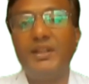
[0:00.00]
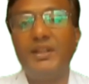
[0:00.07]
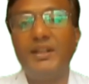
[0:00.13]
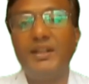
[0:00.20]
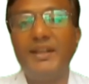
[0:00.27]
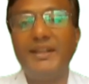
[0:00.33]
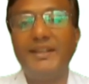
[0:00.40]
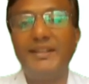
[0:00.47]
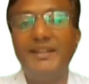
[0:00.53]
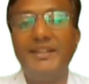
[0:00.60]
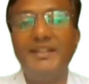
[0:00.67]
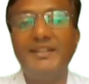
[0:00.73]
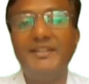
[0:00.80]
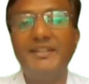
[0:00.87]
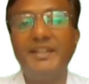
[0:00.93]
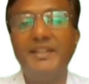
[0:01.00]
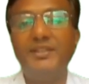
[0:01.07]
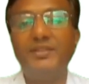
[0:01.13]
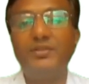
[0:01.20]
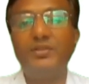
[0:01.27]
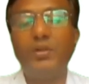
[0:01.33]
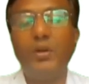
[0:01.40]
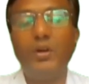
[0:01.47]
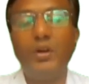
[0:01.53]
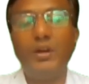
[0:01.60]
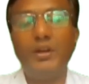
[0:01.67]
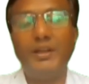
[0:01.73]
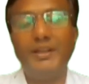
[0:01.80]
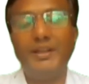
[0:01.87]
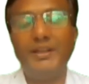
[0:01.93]
like heat sinks
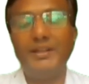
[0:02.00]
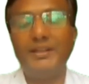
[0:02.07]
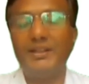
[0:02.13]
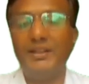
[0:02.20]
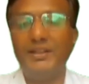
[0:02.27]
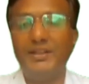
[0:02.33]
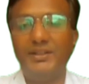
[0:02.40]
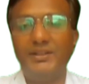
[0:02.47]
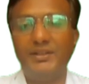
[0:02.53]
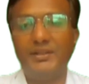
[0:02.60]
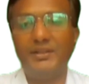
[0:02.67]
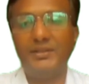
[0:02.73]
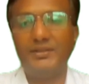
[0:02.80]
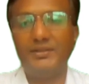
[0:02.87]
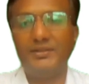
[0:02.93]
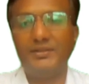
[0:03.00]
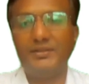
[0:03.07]
or air conditioners.